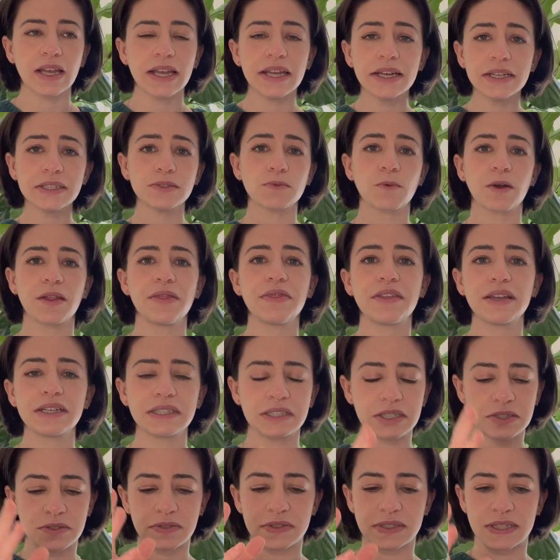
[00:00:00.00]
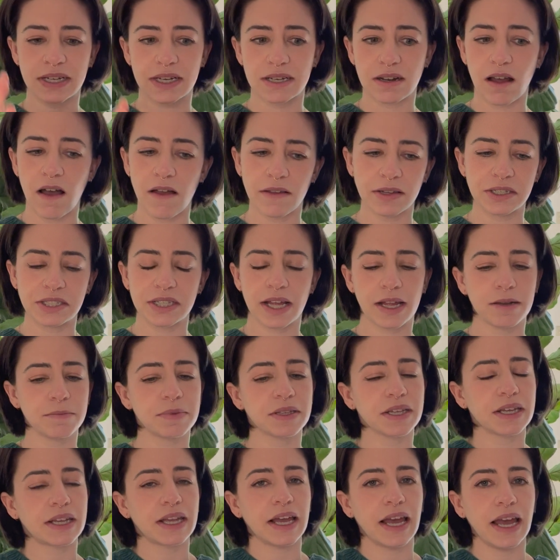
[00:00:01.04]
It is one thing to just acknowledge that and be
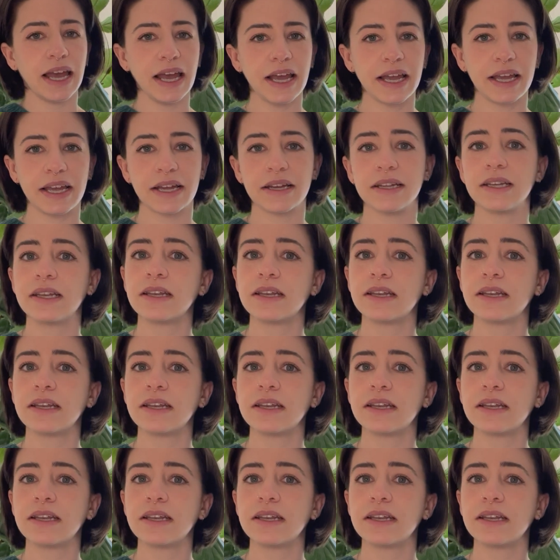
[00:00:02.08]
like, hey,